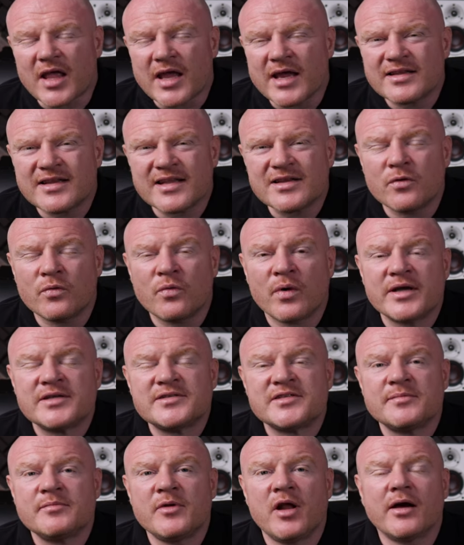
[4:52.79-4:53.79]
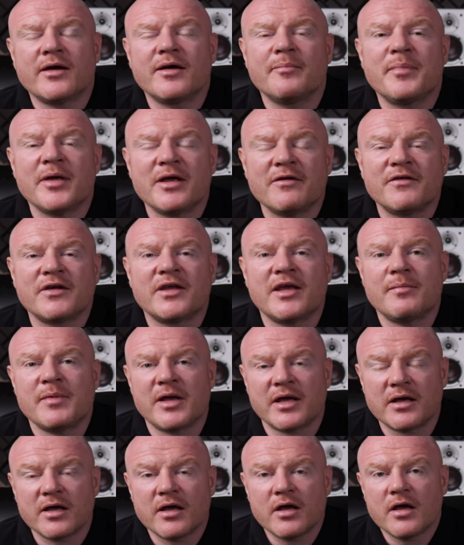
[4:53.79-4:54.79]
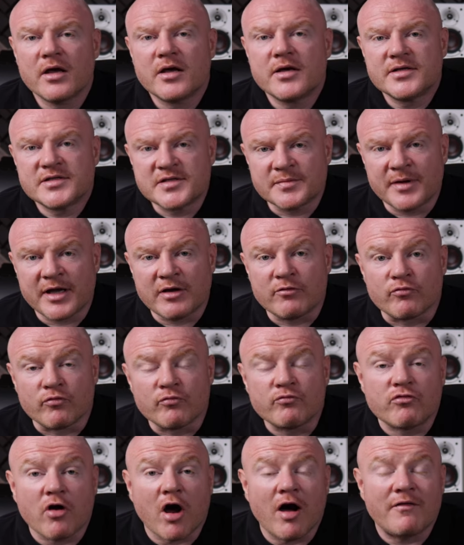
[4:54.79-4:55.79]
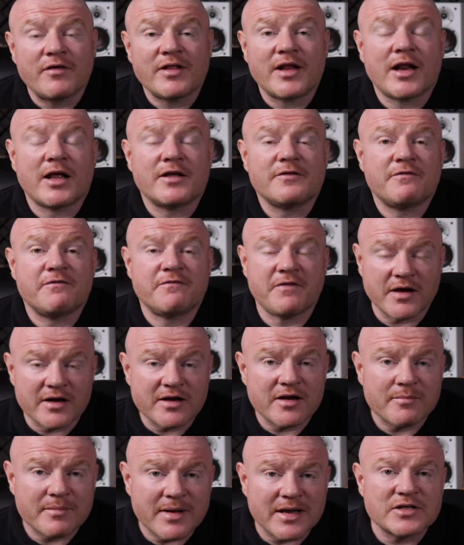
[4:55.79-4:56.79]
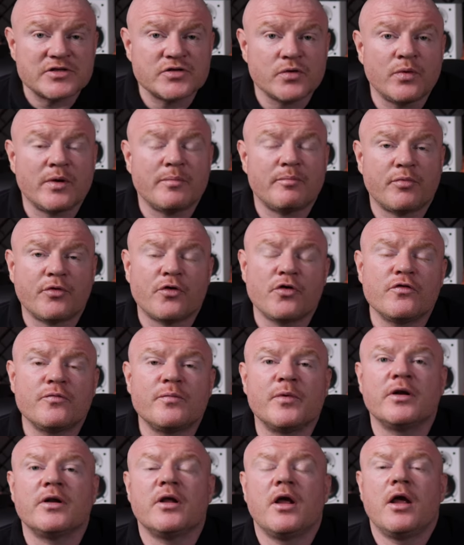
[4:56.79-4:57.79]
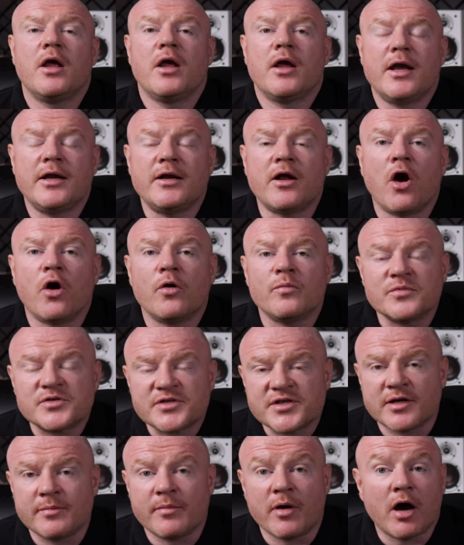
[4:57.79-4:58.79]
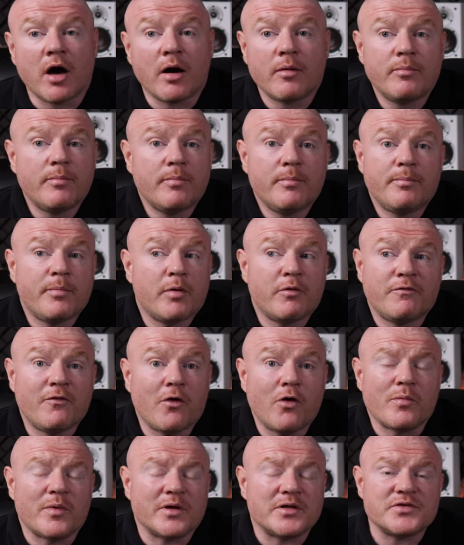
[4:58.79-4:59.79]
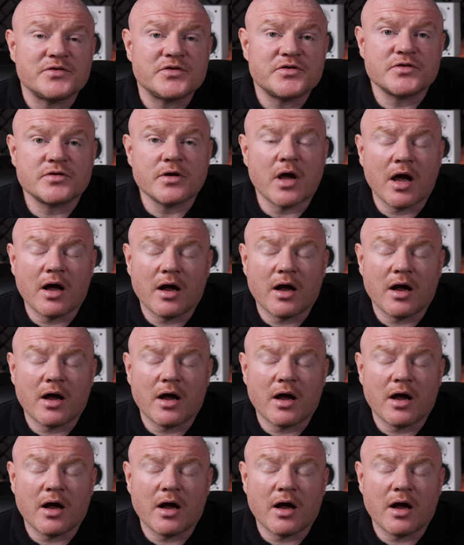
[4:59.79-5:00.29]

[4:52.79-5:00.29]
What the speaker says: it did always seem like a bit of a gimmick to me rather than a fundamental improvement in home cinema performance.